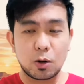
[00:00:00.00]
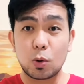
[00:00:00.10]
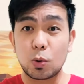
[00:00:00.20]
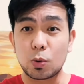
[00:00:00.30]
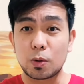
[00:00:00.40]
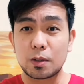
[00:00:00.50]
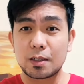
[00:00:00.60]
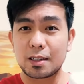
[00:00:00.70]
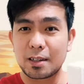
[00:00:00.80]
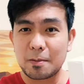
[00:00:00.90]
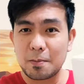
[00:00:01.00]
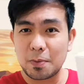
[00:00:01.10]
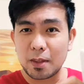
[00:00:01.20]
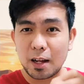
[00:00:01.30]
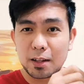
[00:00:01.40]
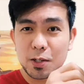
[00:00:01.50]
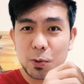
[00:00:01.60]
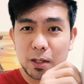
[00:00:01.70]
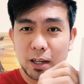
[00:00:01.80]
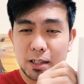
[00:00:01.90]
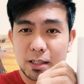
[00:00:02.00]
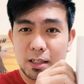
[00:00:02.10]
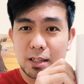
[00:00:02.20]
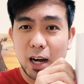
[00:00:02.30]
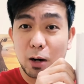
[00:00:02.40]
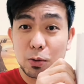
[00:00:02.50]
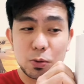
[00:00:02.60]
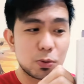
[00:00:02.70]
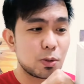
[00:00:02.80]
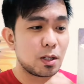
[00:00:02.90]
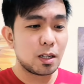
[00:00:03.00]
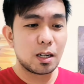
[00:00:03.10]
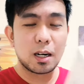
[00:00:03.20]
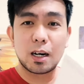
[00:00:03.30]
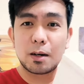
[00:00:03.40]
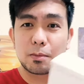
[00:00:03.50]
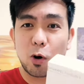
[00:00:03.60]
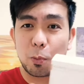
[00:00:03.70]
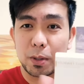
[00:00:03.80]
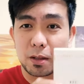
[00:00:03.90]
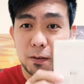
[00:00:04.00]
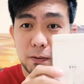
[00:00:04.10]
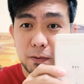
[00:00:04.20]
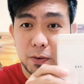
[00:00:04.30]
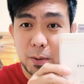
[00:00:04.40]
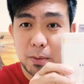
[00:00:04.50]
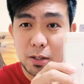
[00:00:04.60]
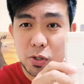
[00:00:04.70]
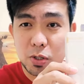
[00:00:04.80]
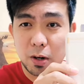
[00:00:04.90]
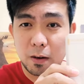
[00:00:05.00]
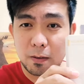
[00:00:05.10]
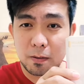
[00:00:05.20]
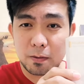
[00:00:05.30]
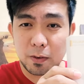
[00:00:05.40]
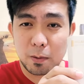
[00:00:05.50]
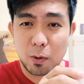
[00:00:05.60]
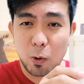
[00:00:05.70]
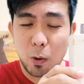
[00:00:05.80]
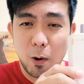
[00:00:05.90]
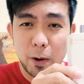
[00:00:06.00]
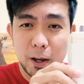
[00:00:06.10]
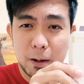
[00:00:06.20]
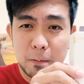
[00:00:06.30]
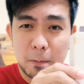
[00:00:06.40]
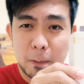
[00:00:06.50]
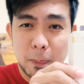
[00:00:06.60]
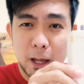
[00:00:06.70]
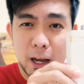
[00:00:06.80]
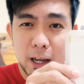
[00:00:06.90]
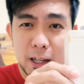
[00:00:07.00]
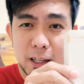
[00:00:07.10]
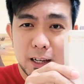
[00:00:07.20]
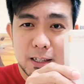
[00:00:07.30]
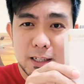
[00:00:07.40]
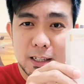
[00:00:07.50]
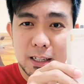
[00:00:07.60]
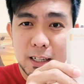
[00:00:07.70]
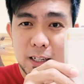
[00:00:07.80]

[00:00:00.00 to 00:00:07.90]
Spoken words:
Oh, this one guys, this is how to open the Freebuds 3 from Huawei. And guys,